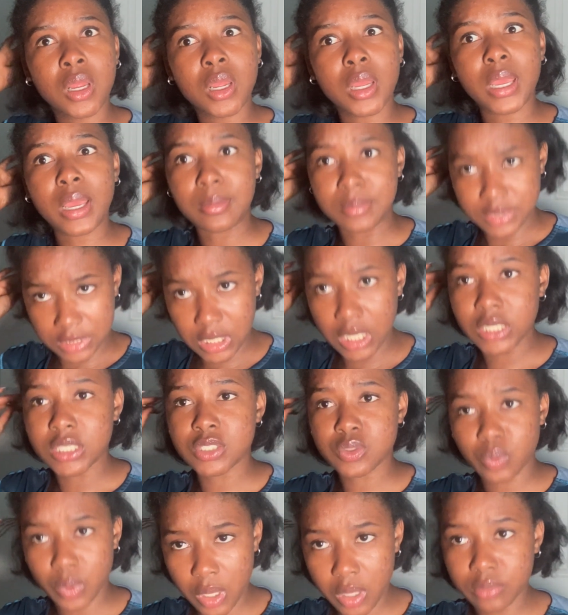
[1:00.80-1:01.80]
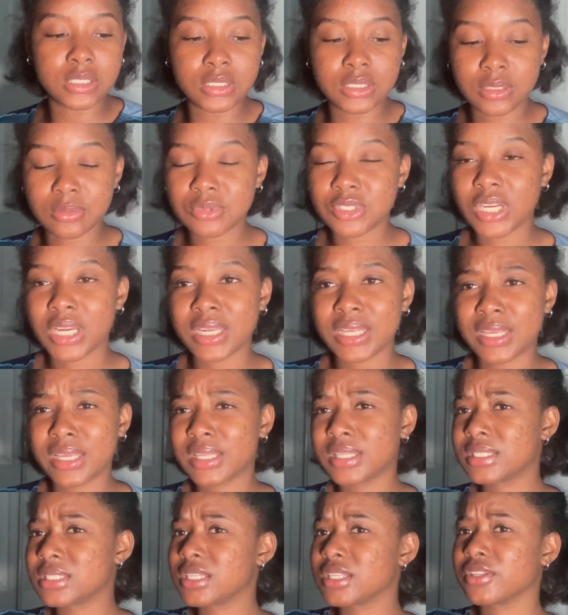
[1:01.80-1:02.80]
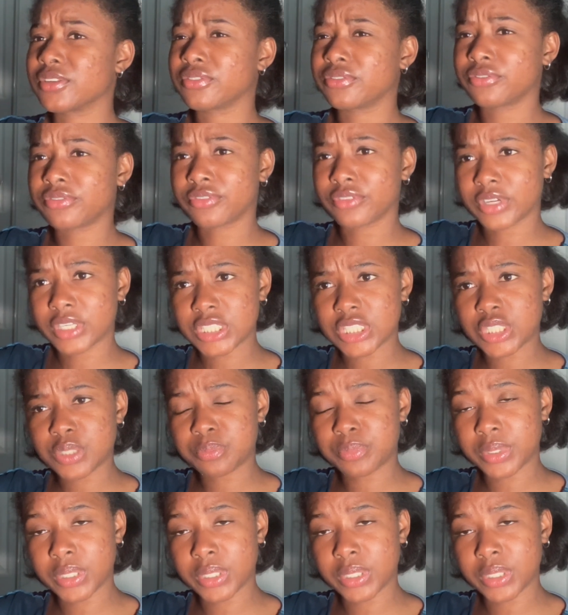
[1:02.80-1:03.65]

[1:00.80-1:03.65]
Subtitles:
Amazon as well. So I'm trying to get into the French